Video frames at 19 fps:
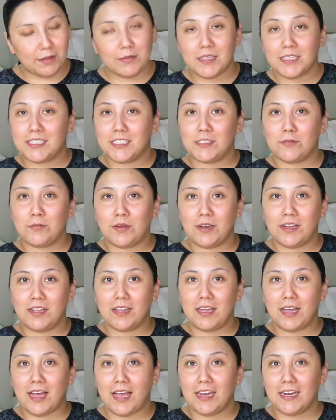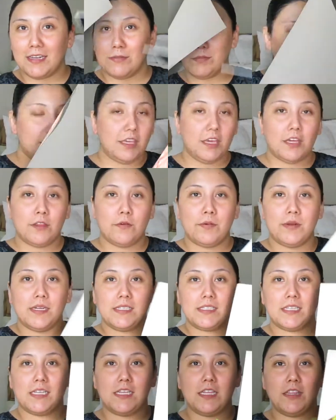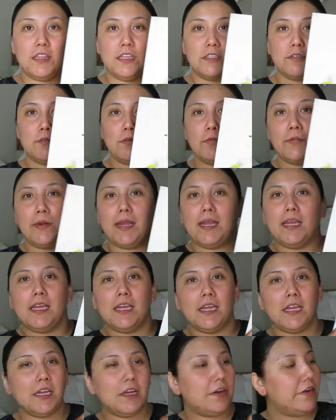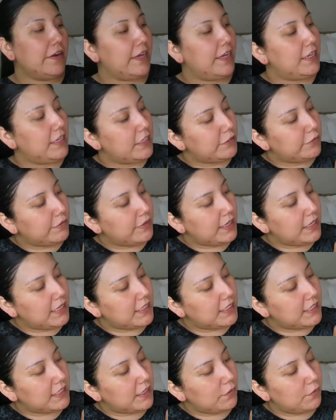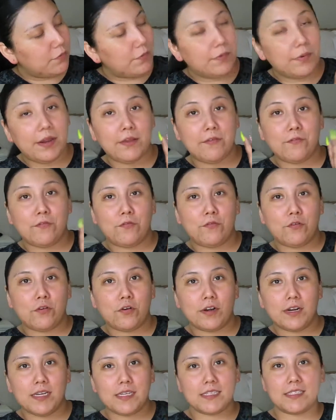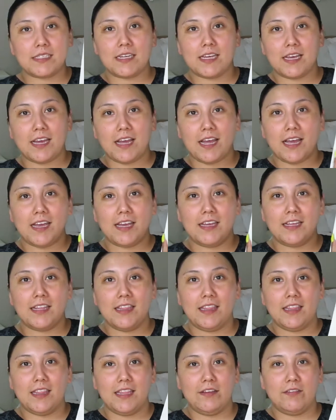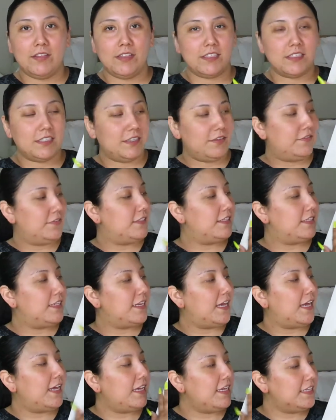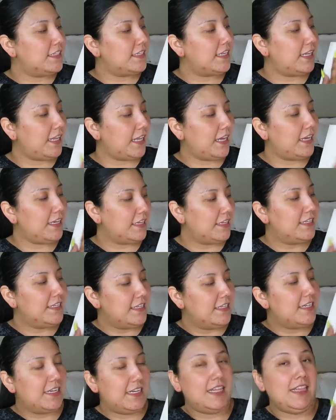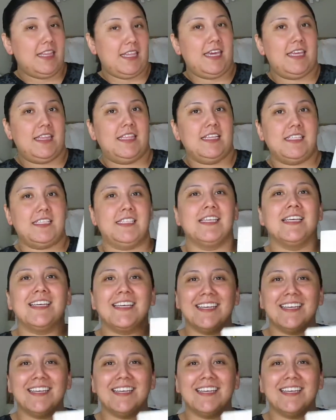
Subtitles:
this is one of the items. The other one is this one right here, and this one is the Rainforest. I love this. It's nice. I like this.